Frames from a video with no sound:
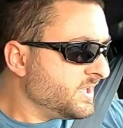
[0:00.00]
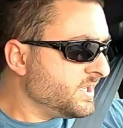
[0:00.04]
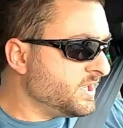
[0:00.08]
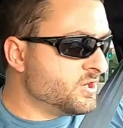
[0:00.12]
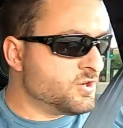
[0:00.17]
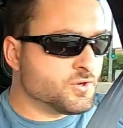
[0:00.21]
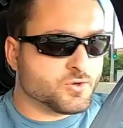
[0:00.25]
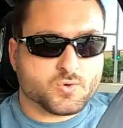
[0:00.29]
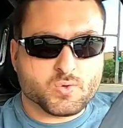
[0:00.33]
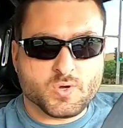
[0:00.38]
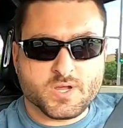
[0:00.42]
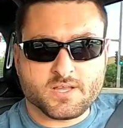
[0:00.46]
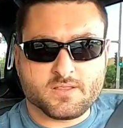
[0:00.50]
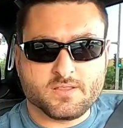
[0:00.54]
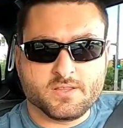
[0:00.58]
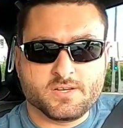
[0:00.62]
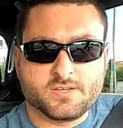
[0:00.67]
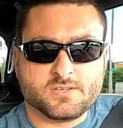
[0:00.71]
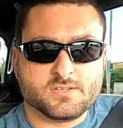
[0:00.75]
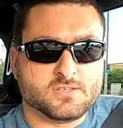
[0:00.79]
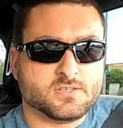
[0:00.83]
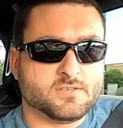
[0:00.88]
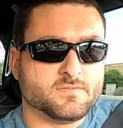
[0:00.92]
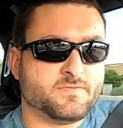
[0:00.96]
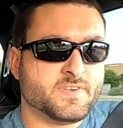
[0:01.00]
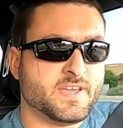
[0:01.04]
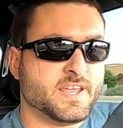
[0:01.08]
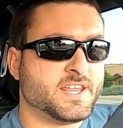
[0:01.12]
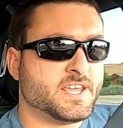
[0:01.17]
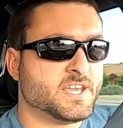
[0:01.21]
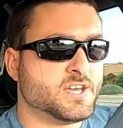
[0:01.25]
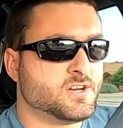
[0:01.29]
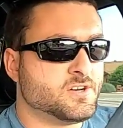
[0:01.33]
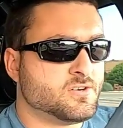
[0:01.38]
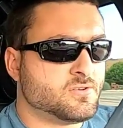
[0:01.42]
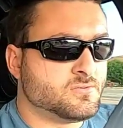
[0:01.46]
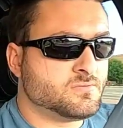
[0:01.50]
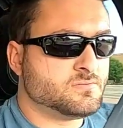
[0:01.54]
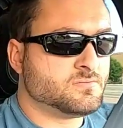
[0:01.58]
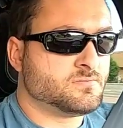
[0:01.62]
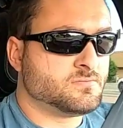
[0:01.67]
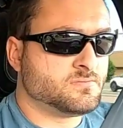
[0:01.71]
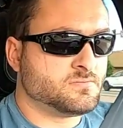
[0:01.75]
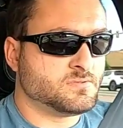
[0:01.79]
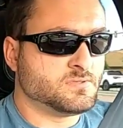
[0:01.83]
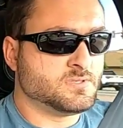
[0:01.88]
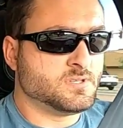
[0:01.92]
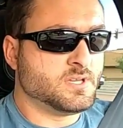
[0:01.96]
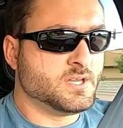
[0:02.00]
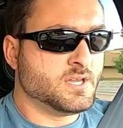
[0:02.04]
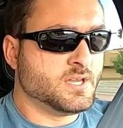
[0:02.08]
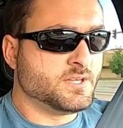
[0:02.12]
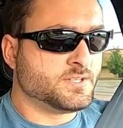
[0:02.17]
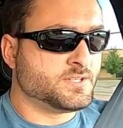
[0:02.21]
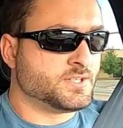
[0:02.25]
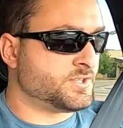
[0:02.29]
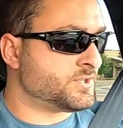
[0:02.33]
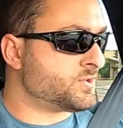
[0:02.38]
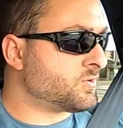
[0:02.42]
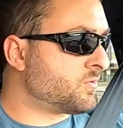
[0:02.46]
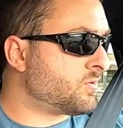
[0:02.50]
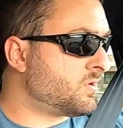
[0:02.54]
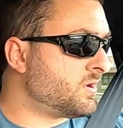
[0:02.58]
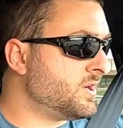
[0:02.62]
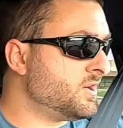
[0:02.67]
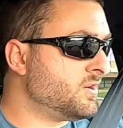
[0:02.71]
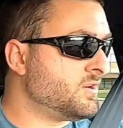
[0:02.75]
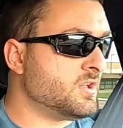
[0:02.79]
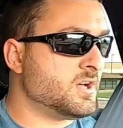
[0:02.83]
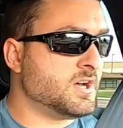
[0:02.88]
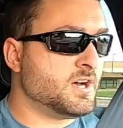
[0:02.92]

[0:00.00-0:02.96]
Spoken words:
know, quick little video tutorial